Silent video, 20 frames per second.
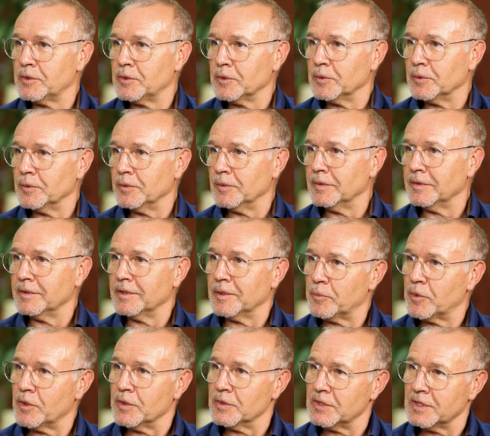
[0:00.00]
to the
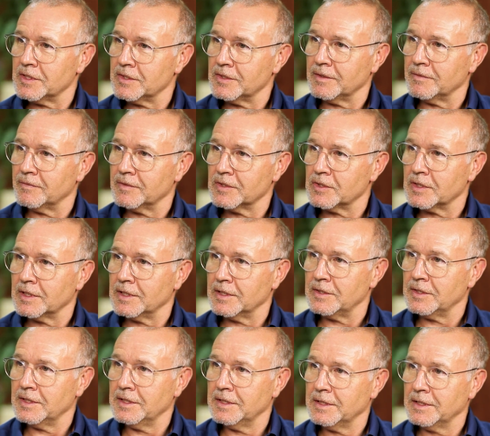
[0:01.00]
processing
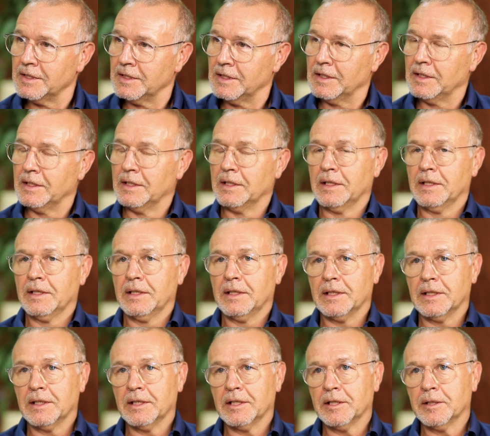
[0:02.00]
facility.
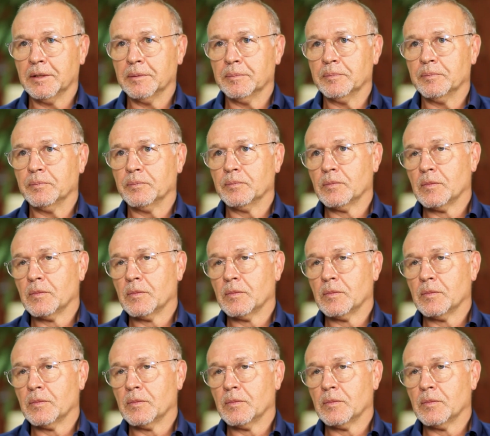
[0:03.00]
That